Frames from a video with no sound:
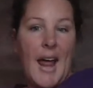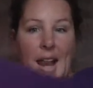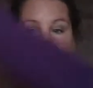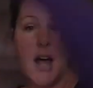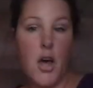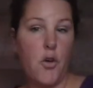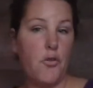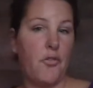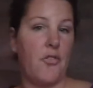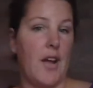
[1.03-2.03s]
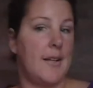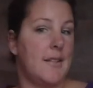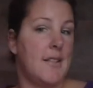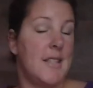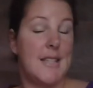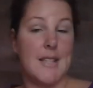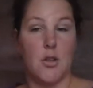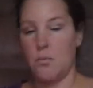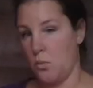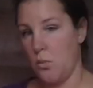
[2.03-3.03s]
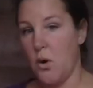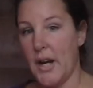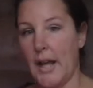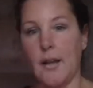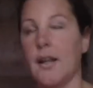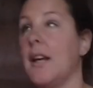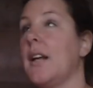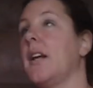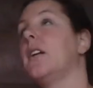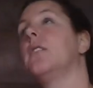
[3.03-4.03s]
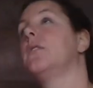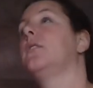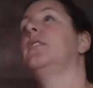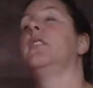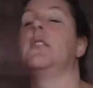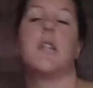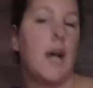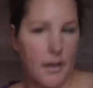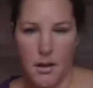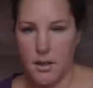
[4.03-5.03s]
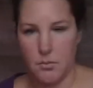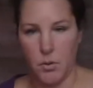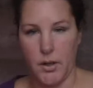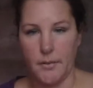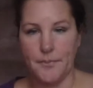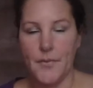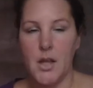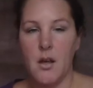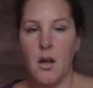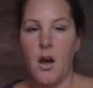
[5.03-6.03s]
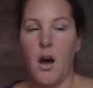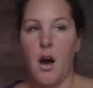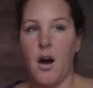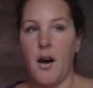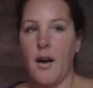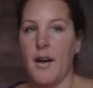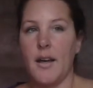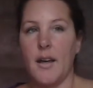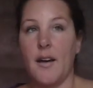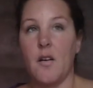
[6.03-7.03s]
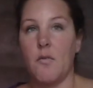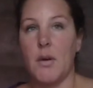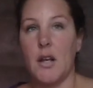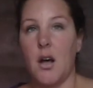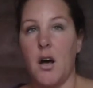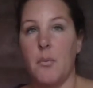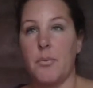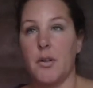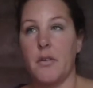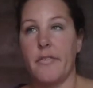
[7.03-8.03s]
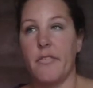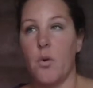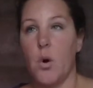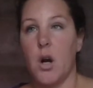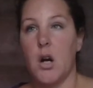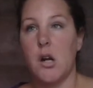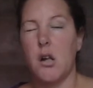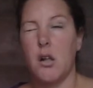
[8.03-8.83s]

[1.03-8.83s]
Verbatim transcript: Hello friends, good morning. It is 9 o'clock in the morning. I have been up for